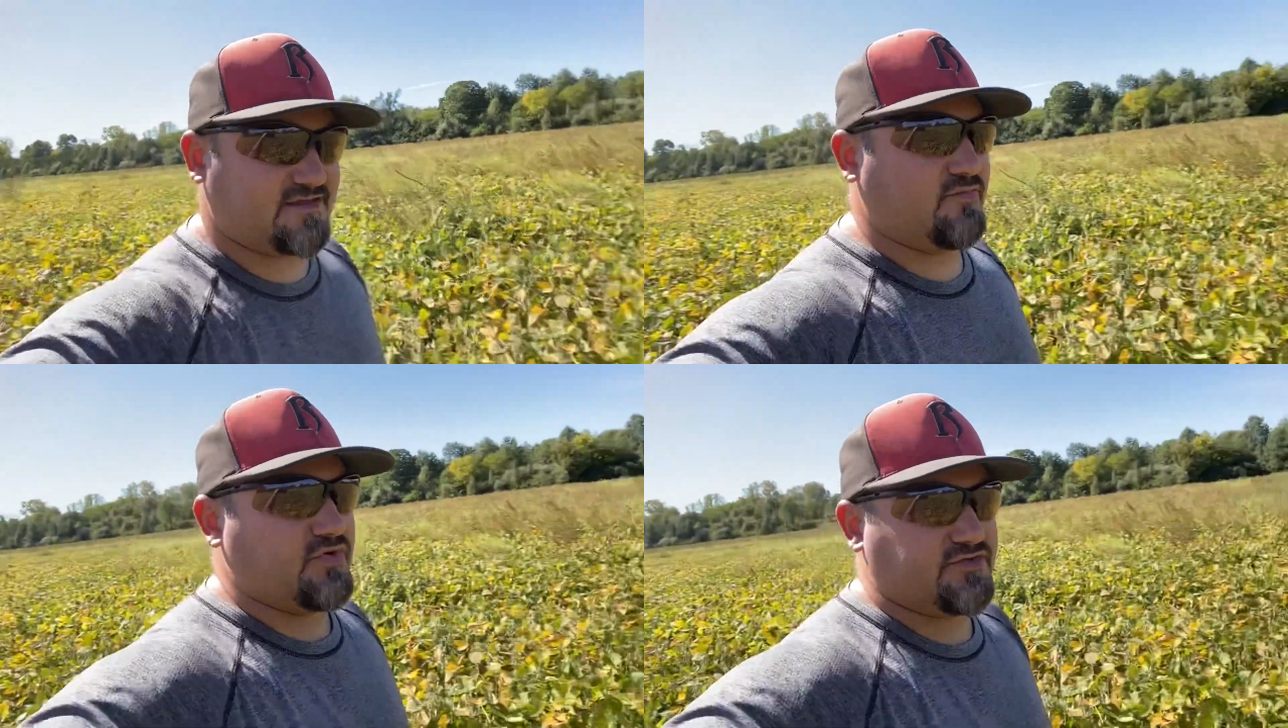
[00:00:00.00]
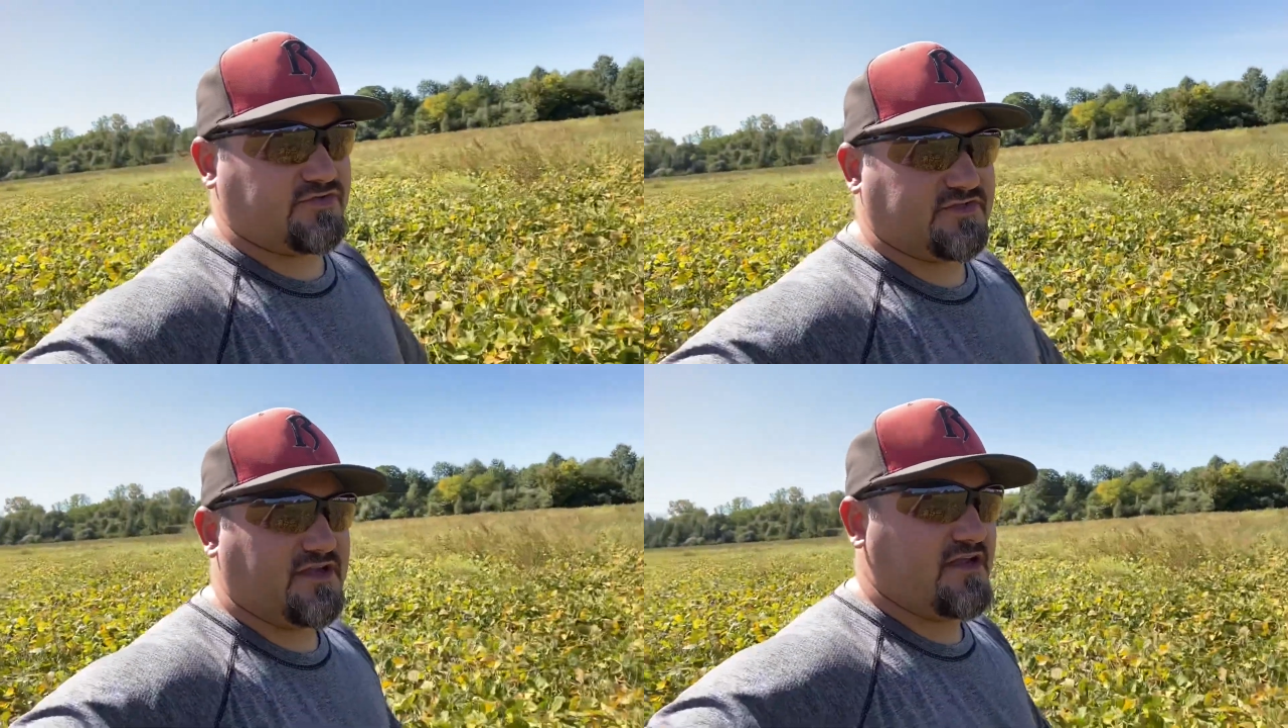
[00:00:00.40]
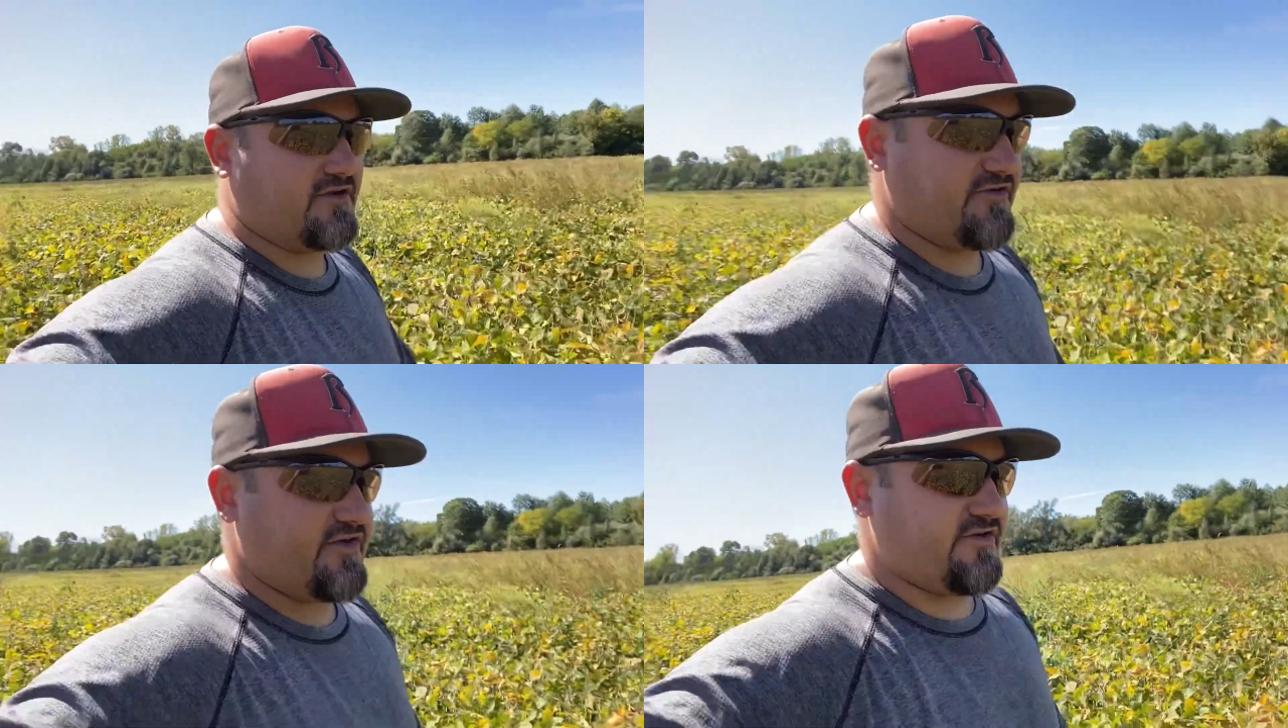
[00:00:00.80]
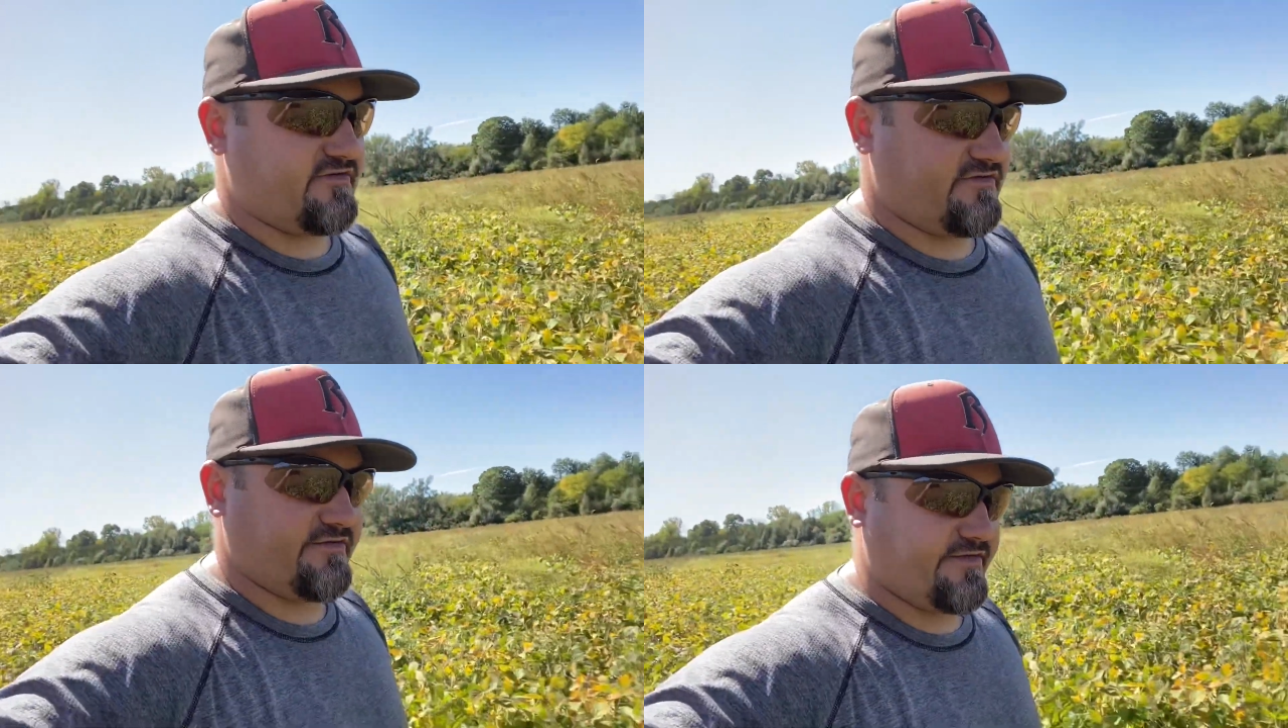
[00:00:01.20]
bushels an acre here?
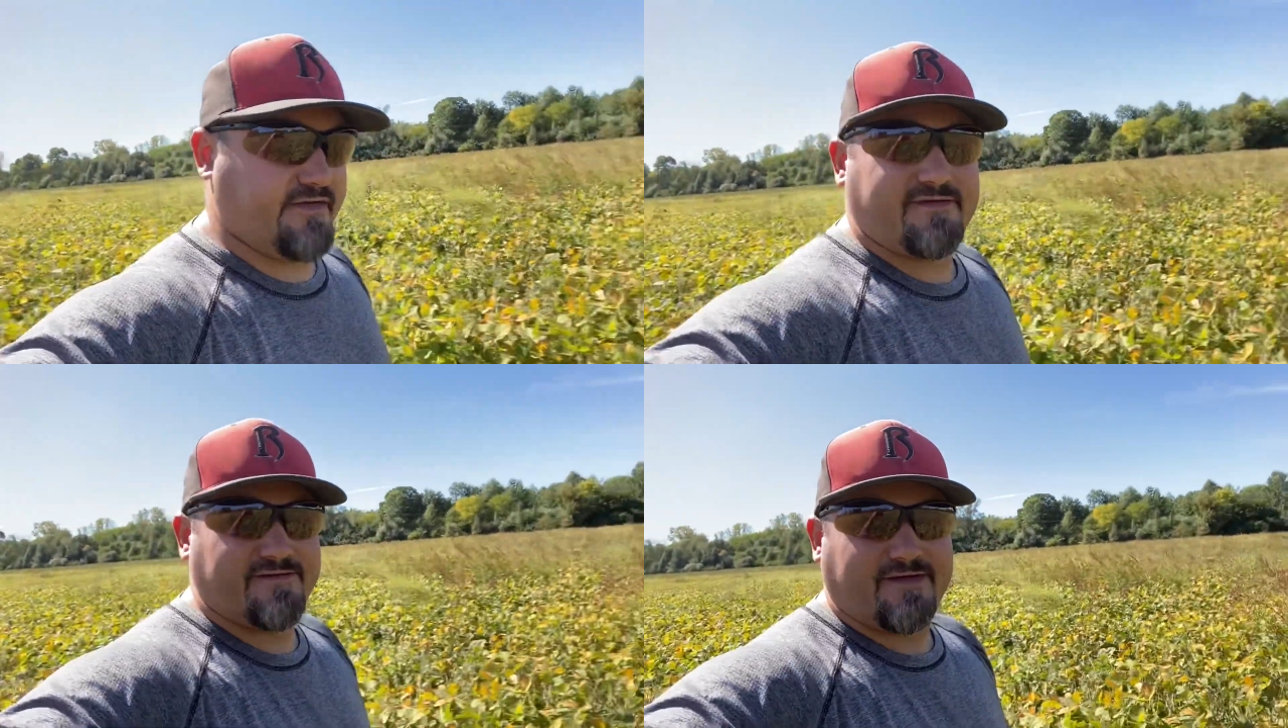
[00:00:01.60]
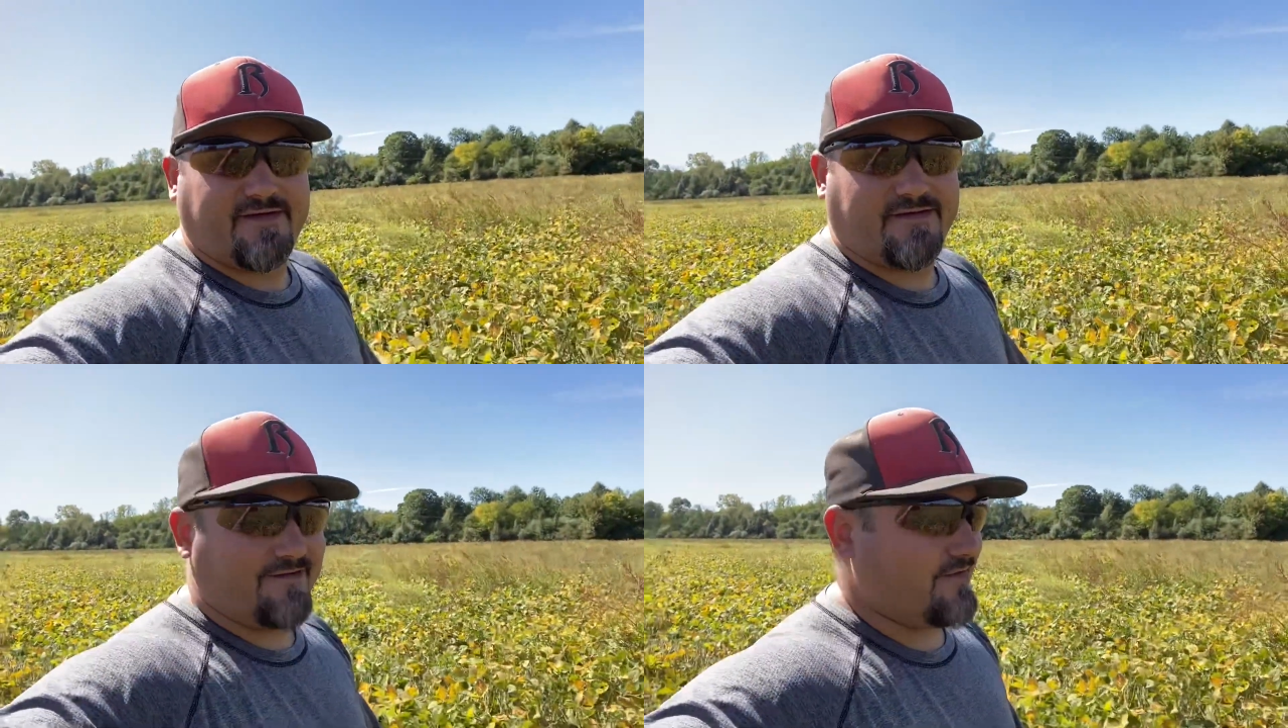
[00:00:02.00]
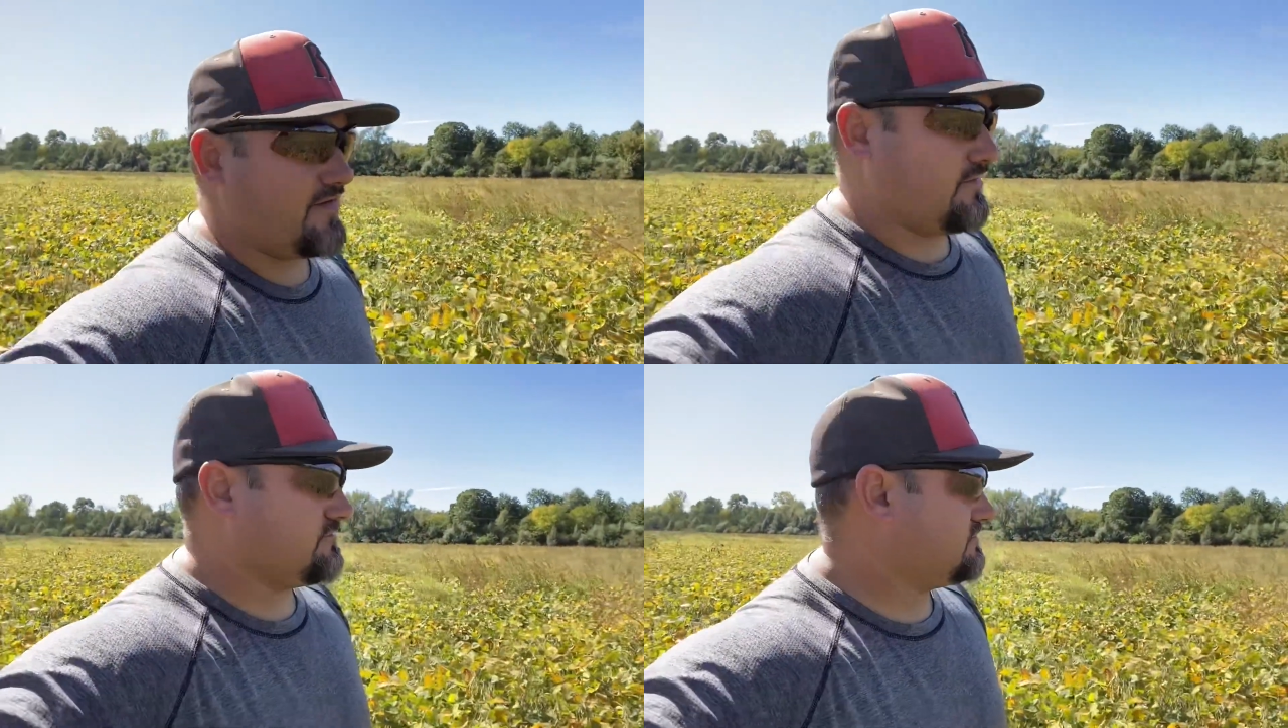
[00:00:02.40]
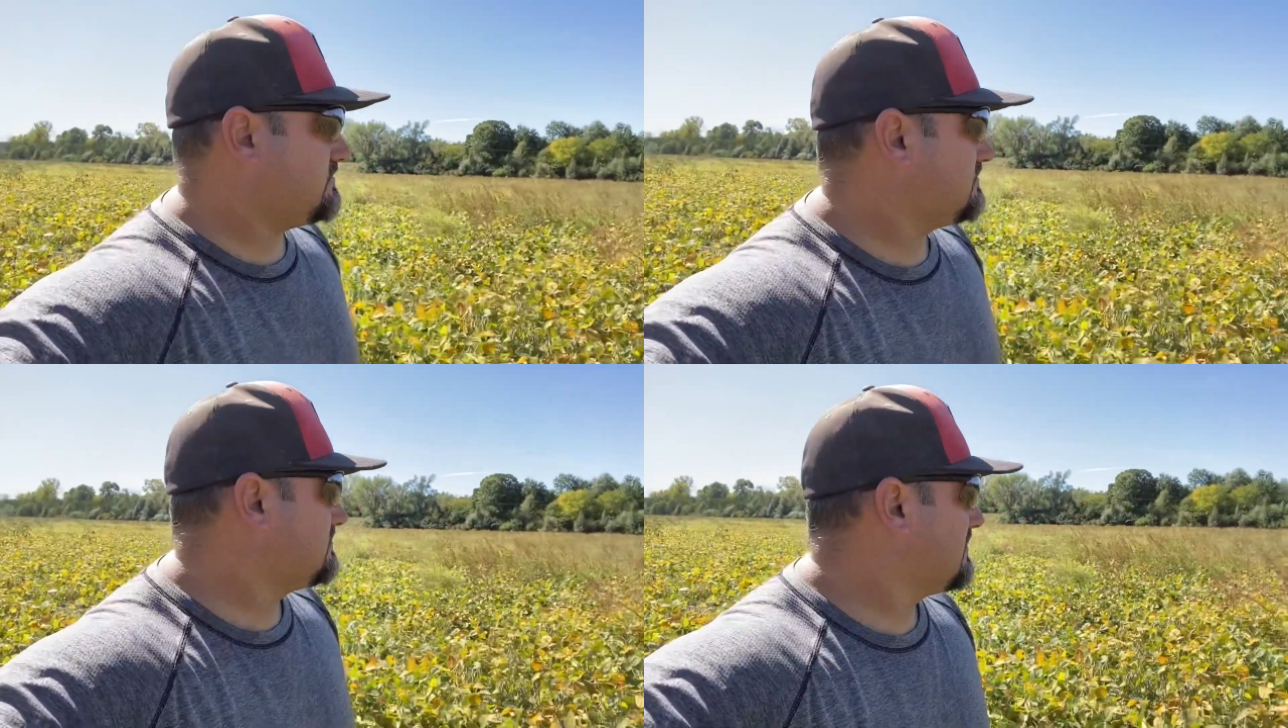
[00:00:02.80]
No doubt.
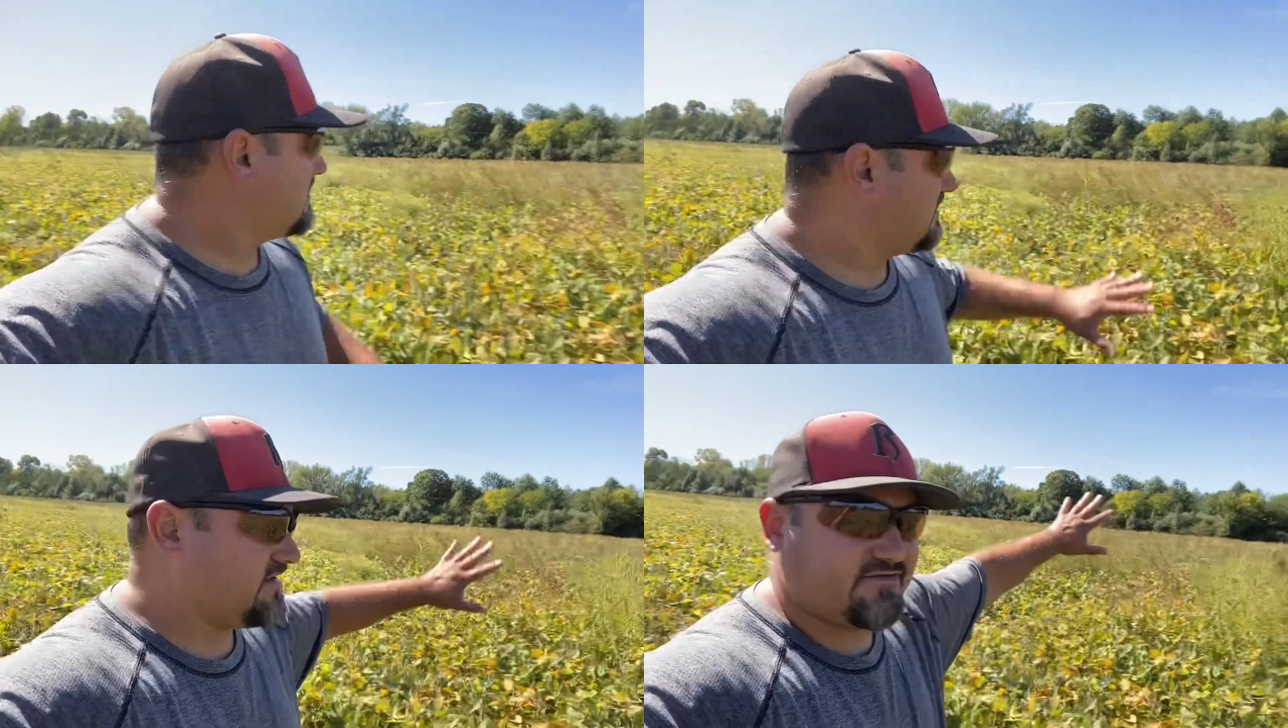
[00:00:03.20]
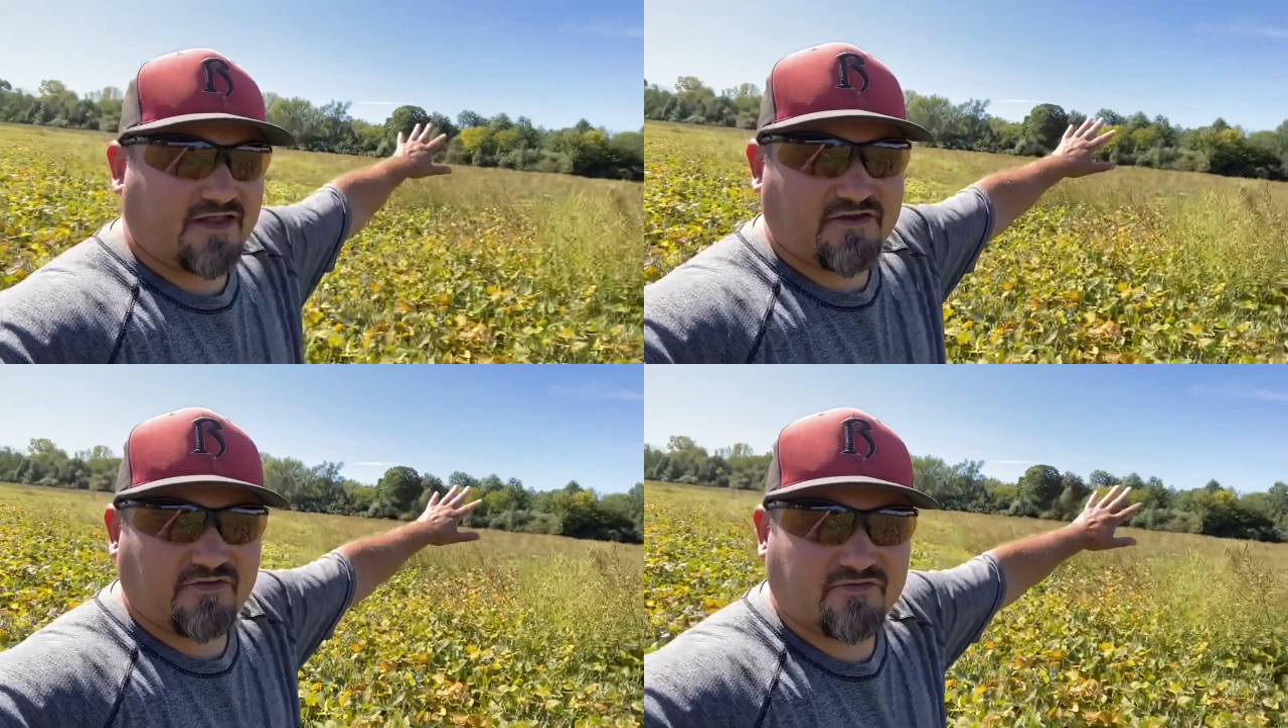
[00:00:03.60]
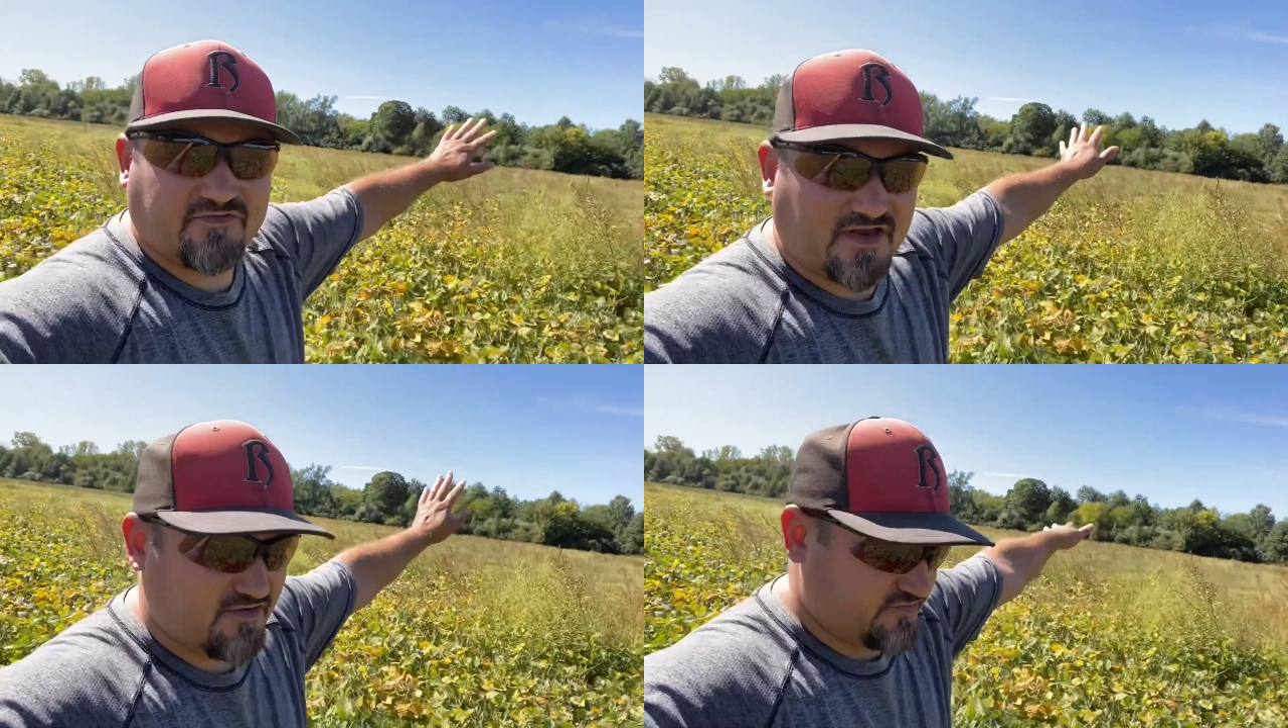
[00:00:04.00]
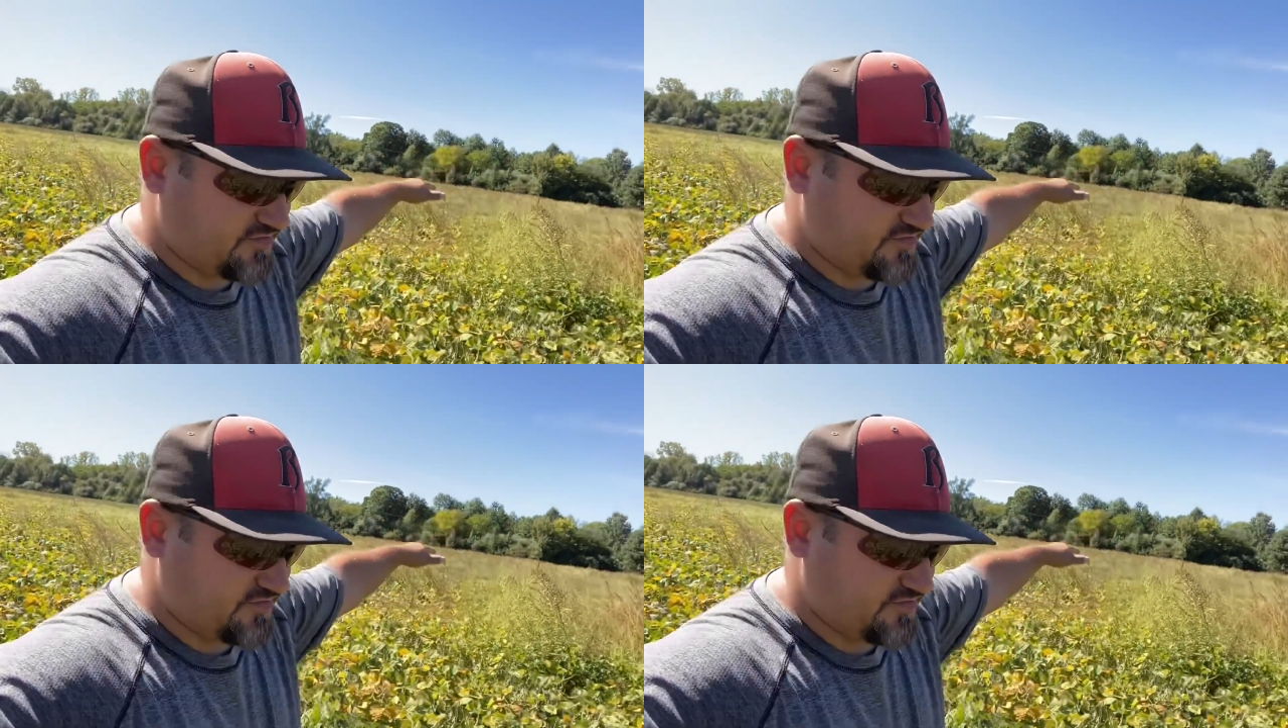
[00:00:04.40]
They don't do